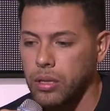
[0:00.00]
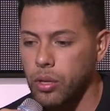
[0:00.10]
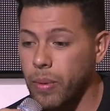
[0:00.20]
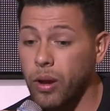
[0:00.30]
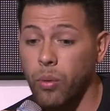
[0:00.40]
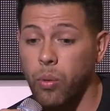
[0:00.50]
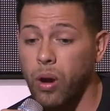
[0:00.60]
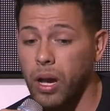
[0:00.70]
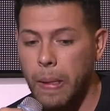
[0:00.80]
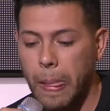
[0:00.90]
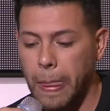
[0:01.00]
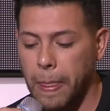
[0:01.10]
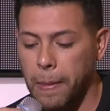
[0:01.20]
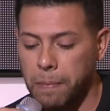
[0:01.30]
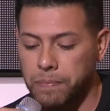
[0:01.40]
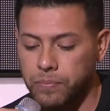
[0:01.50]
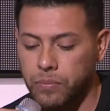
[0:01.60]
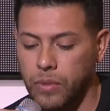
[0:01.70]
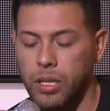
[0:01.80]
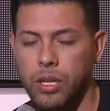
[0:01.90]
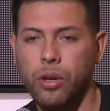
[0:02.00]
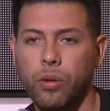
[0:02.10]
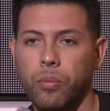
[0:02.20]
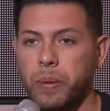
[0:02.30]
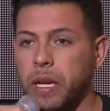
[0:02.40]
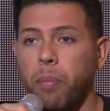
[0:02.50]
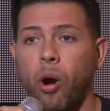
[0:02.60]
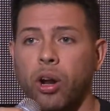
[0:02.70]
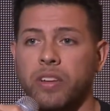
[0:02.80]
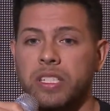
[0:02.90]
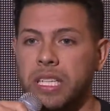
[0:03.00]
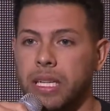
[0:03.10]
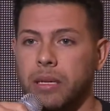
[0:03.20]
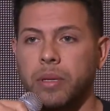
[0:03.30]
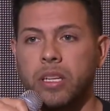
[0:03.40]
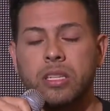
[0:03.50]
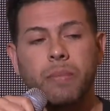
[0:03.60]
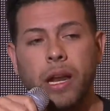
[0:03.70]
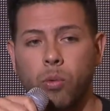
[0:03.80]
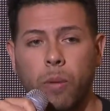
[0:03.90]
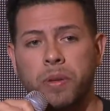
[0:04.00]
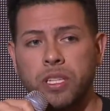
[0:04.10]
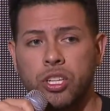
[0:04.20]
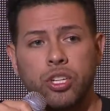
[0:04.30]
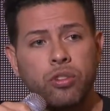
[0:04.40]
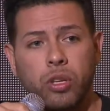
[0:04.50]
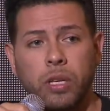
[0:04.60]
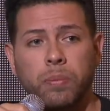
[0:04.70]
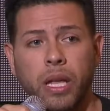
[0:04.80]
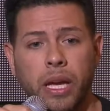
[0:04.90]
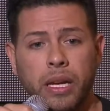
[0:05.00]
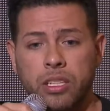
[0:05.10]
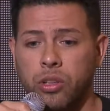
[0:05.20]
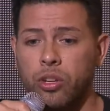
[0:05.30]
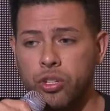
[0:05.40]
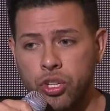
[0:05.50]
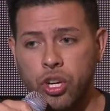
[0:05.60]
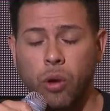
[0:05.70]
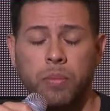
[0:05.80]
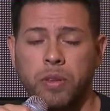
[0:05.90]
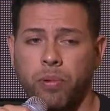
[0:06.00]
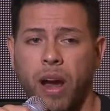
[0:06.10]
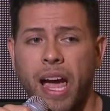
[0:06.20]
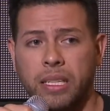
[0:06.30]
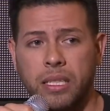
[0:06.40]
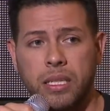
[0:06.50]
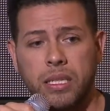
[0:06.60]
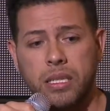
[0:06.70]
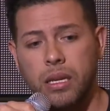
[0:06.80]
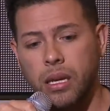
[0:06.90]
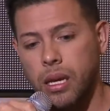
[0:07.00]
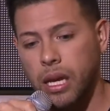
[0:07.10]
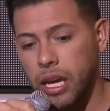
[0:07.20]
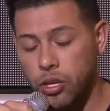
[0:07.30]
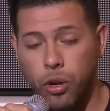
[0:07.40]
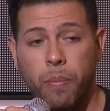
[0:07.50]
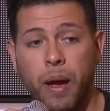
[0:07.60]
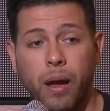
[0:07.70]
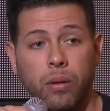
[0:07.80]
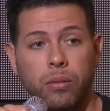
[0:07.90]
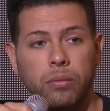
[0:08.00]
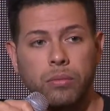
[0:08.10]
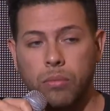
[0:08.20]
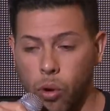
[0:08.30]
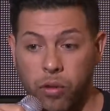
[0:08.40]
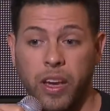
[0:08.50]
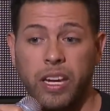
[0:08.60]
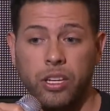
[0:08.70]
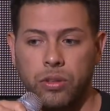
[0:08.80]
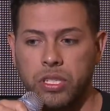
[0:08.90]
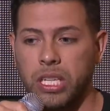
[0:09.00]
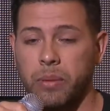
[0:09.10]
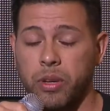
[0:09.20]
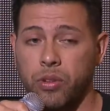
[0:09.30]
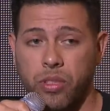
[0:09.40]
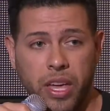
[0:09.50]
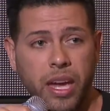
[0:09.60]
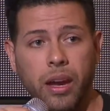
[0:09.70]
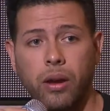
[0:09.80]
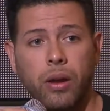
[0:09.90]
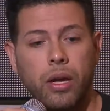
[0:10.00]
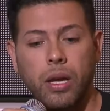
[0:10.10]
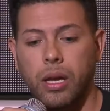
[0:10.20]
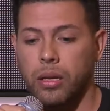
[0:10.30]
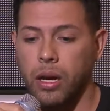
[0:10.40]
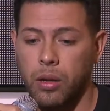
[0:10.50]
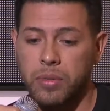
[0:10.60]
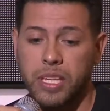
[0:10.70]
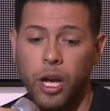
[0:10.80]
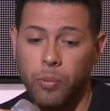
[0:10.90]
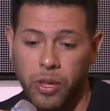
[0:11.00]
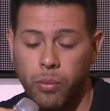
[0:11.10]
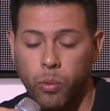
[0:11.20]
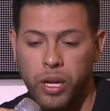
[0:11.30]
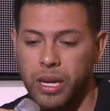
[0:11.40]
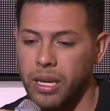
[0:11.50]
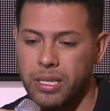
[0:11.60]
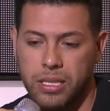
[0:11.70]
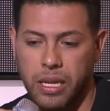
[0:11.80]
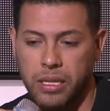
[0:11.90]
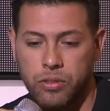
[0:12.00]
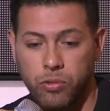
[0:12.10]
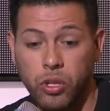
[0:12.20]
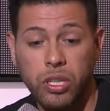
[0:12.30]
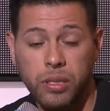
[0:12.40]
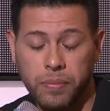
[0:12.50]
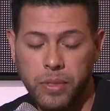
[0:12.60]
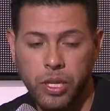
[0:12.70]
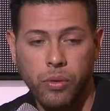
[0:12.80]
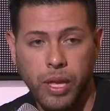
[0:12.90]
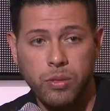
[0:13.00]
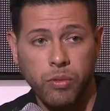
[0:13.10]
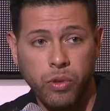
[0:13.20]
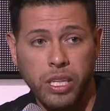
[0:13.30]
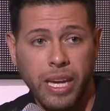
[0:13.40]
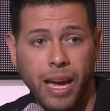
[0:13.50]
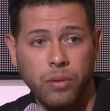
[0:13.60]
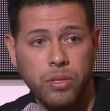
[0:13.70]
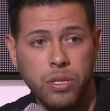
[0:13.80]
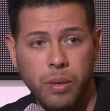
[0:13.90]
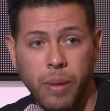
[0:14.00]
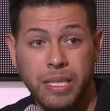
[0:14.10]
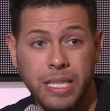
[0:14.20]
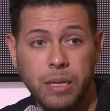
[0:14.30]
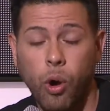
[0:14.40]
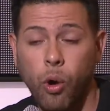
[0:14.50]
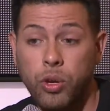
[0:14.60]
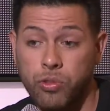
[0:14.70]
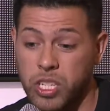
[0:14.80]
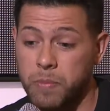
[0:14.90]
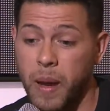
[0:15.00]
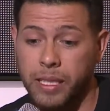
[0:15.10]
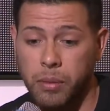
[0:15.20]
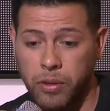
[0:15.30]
no matter what, you know, being a part of a team, it doesn't matter what position you really play. As long as you show up to practice, and you're about motivating your team and you're there um, to help them win, it's, it's really, you know, that's what really counts. And my team always respected